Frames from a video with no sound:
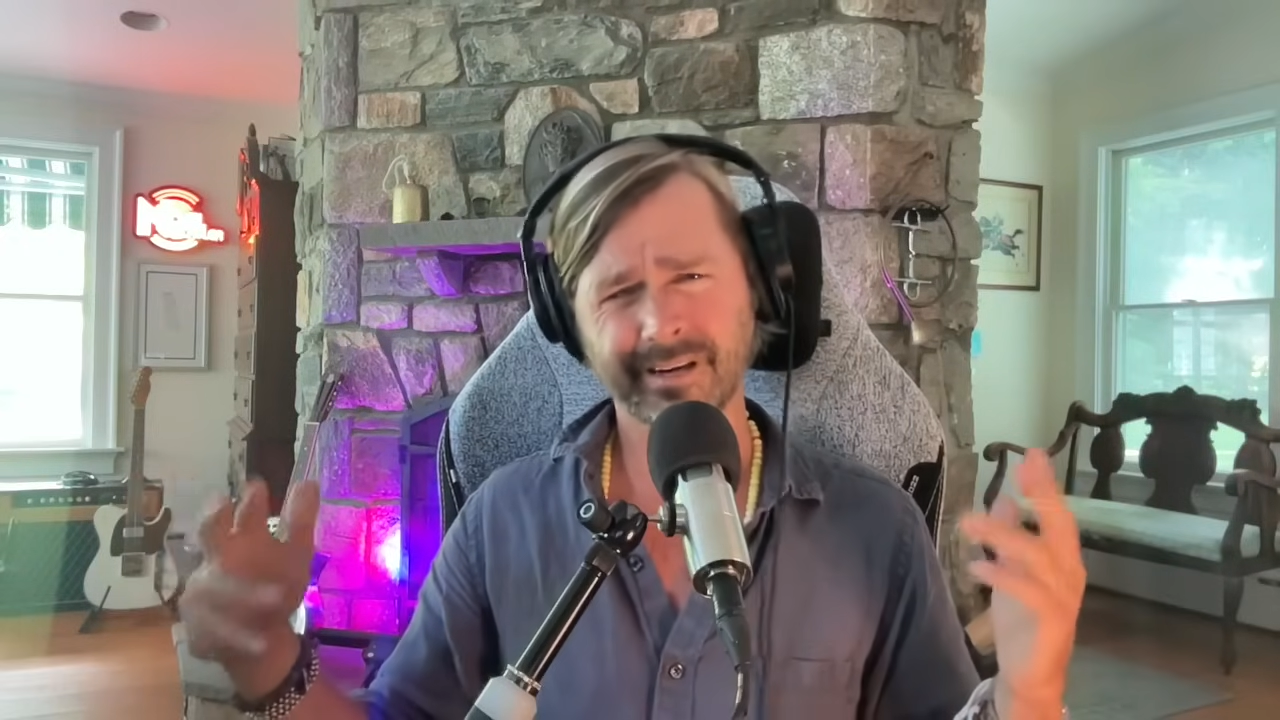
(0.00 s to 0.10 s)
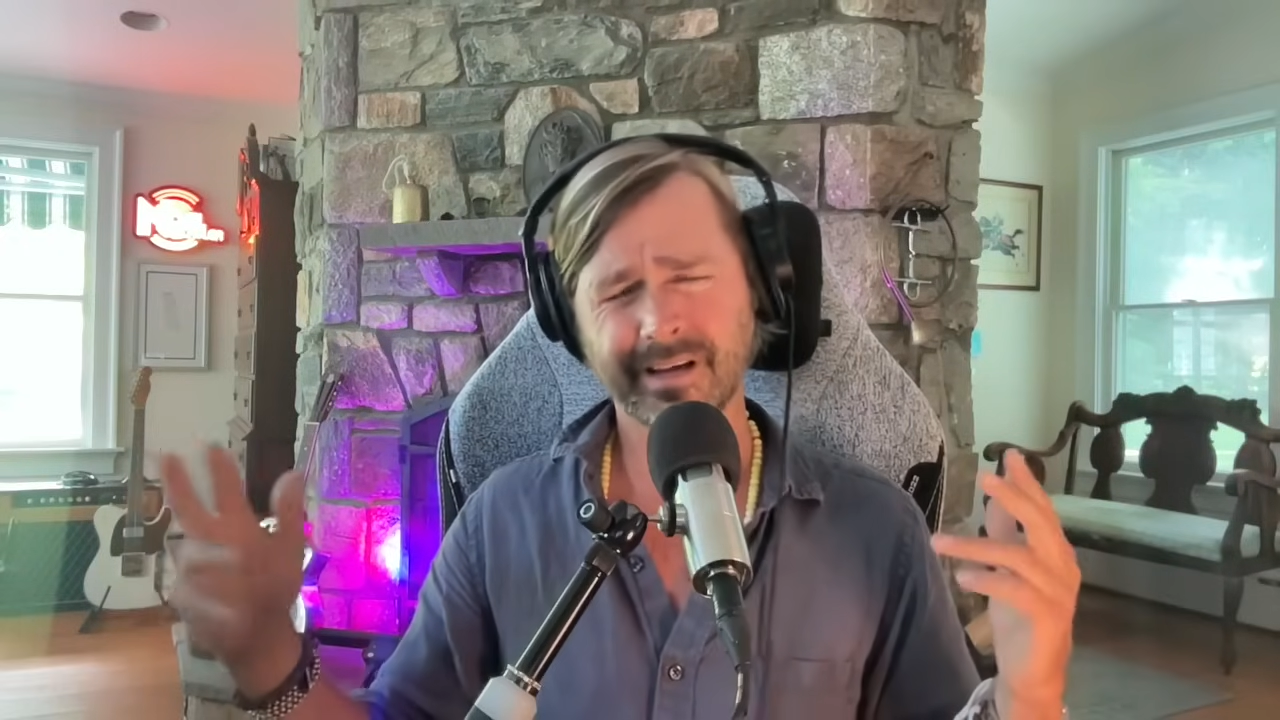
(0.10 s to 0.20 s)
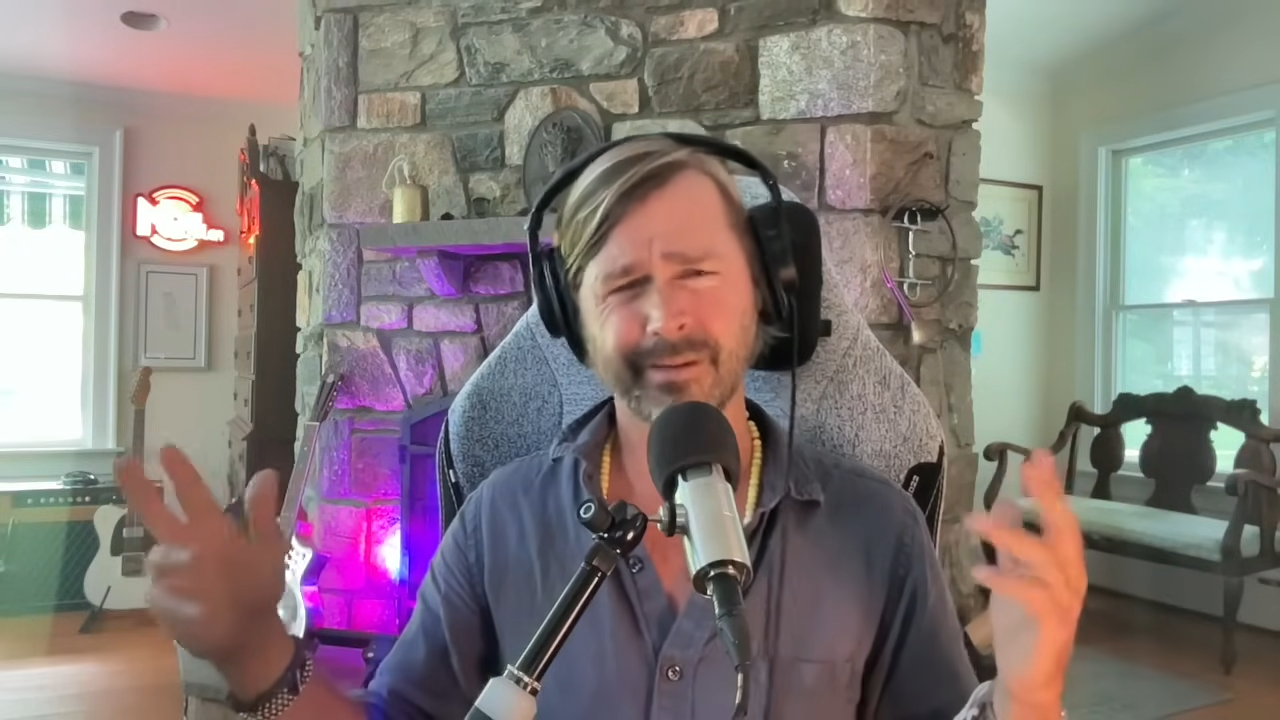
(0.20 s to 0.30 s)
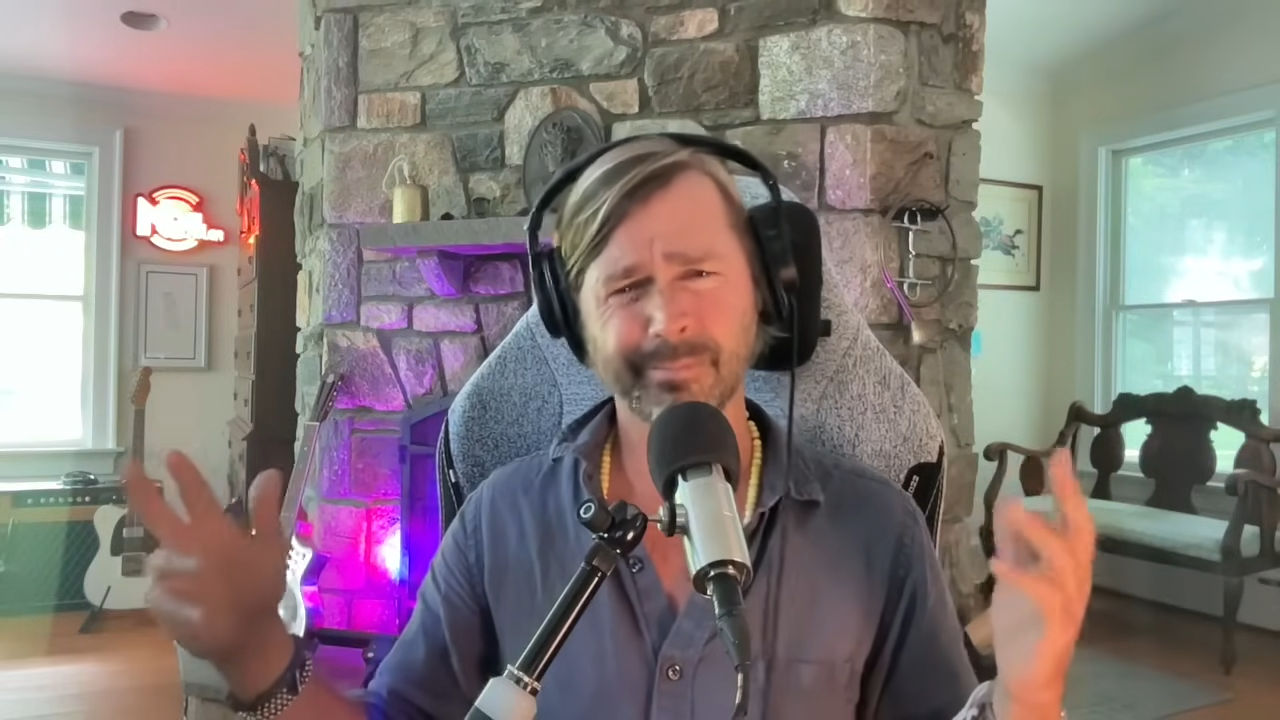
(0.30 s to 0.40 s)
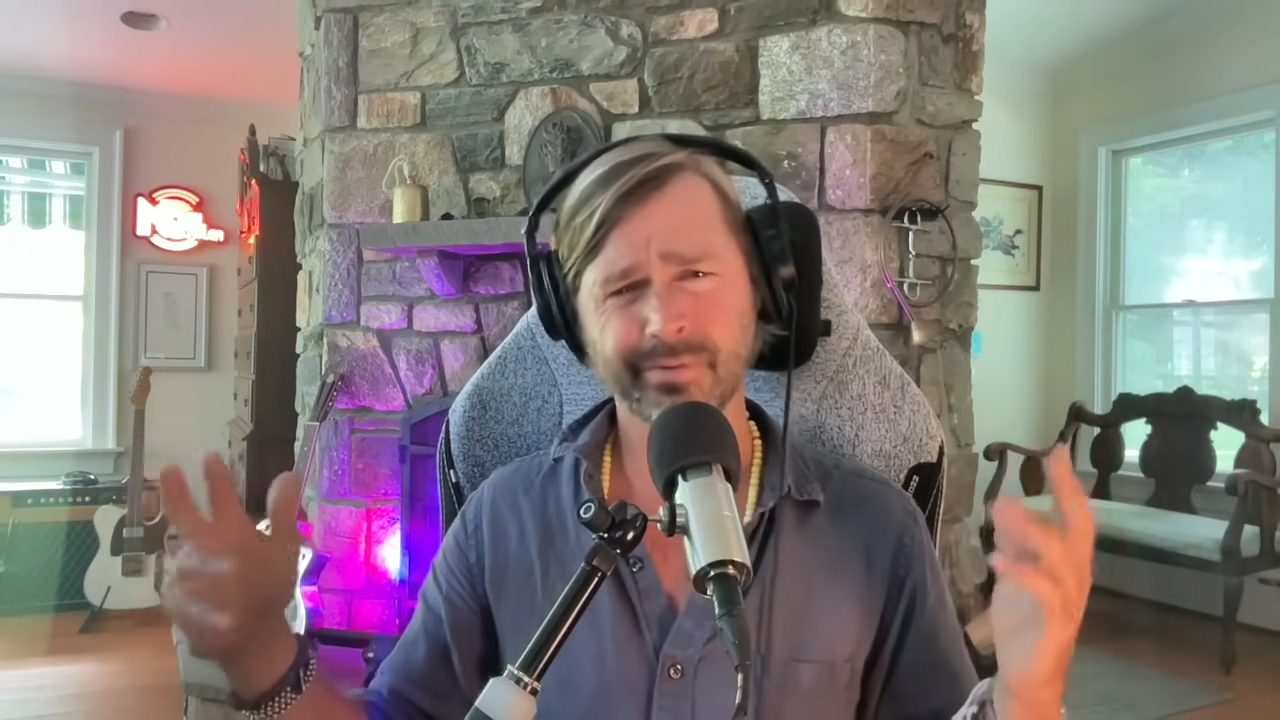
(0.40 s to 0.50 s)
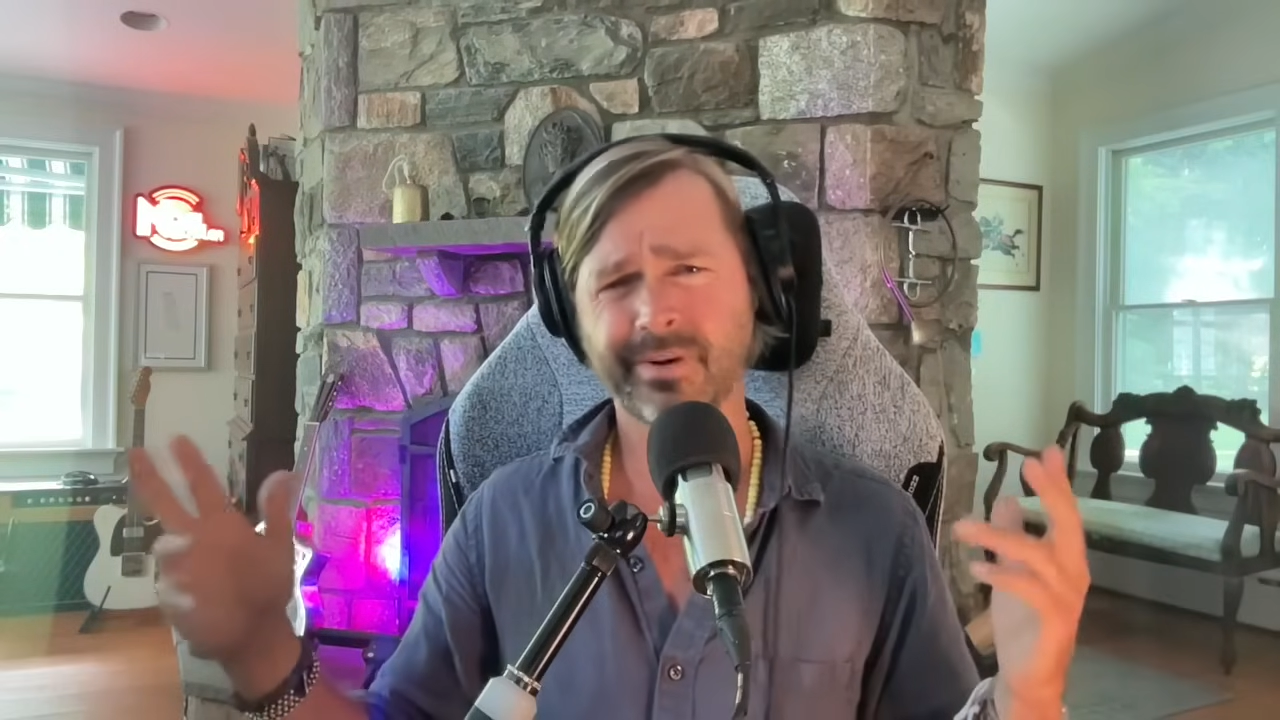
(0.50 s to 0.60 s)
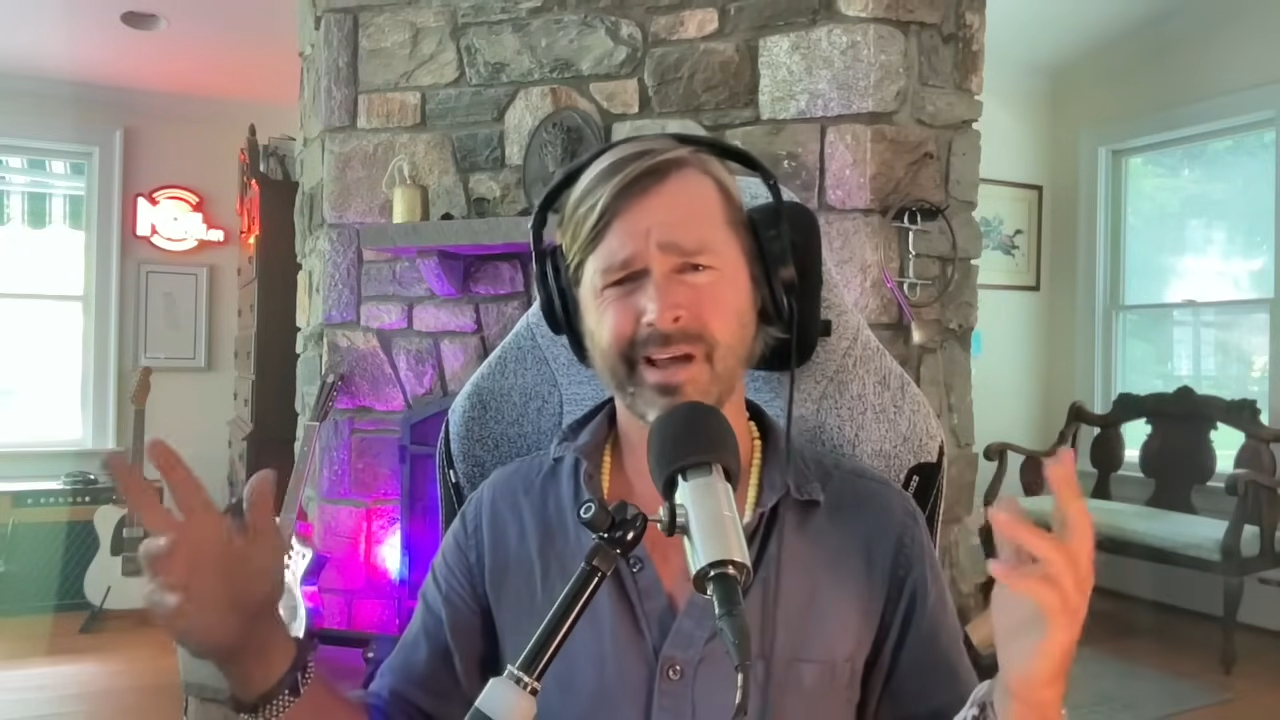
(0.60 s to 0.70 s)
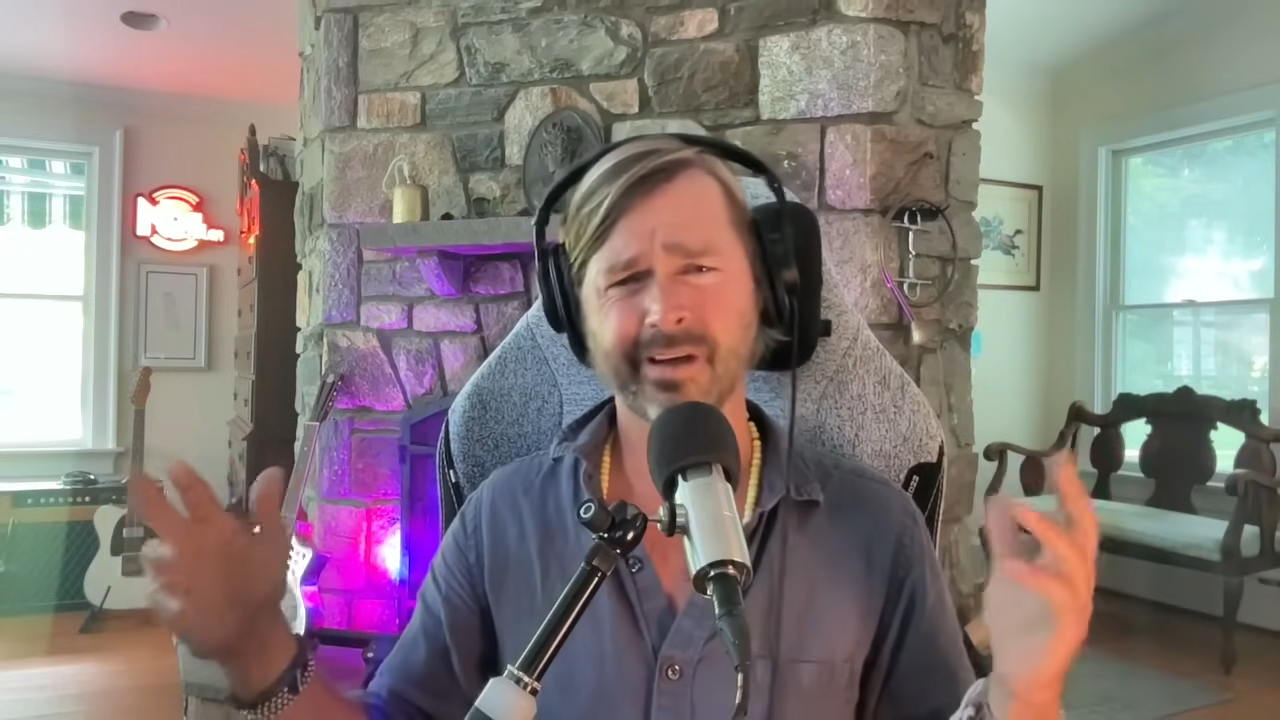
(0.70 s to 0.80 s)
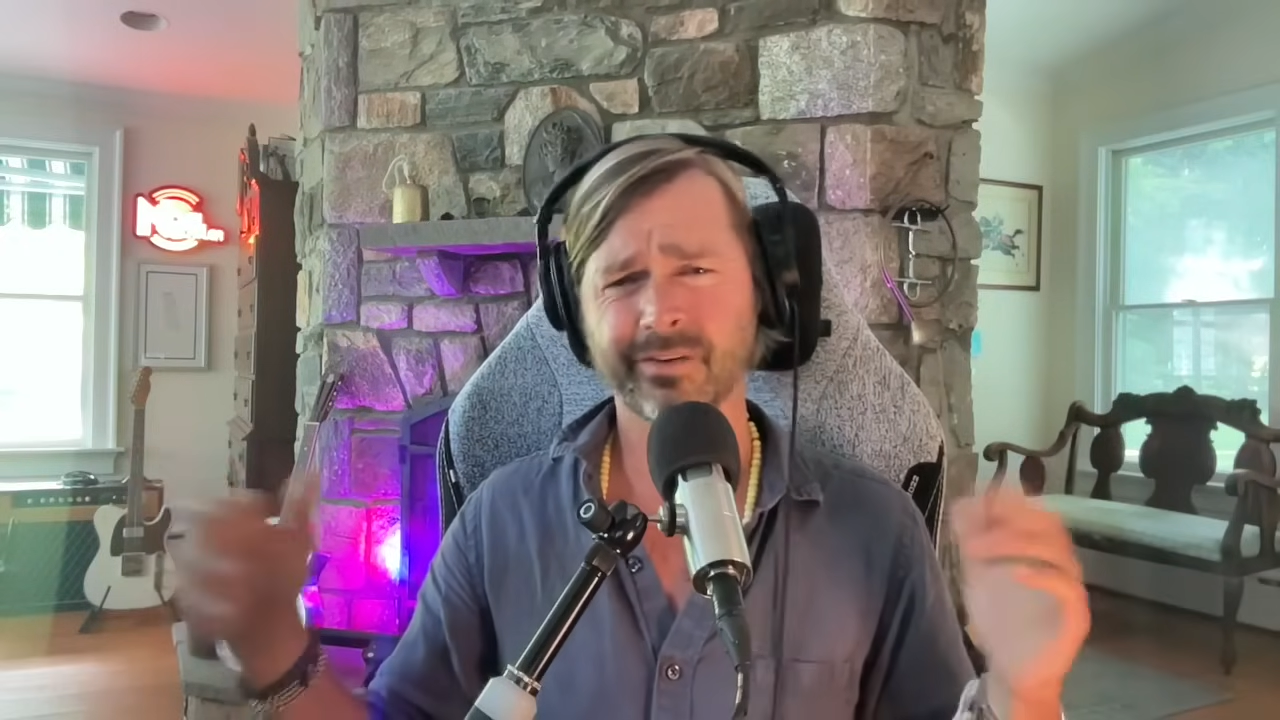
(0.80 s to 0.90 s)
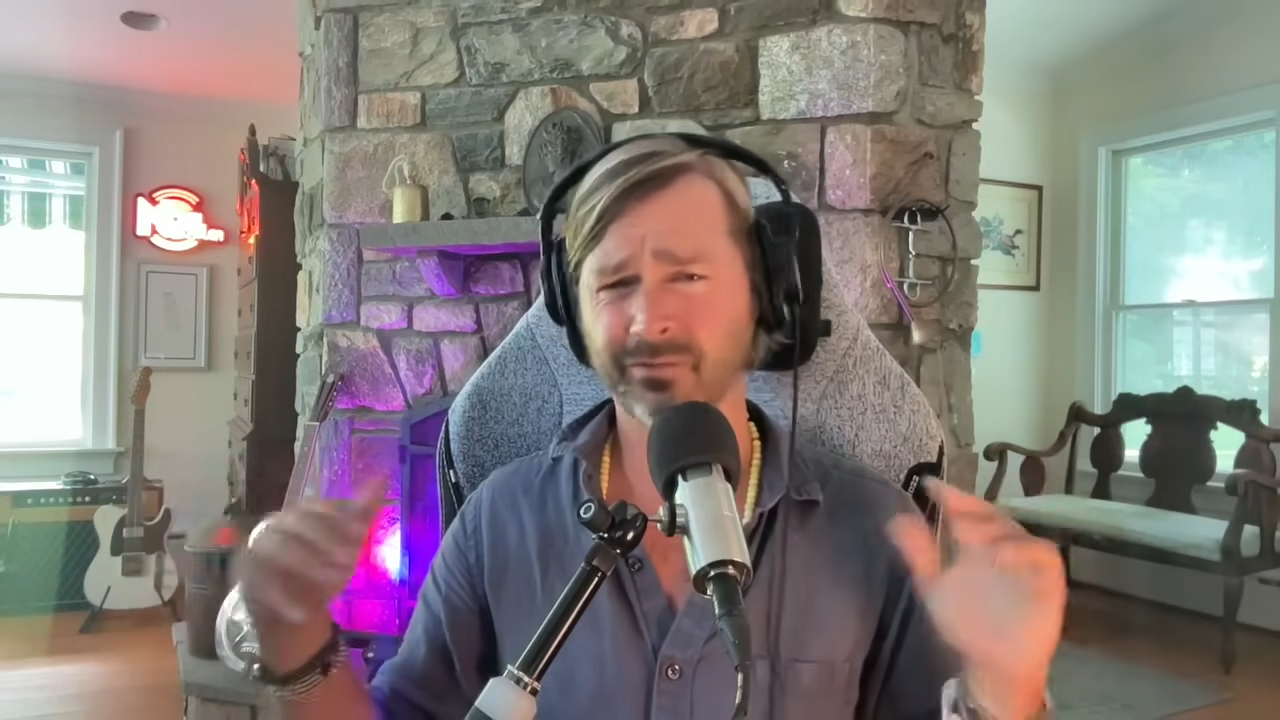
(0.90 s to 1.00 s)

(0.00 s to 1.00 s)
kind of poonhound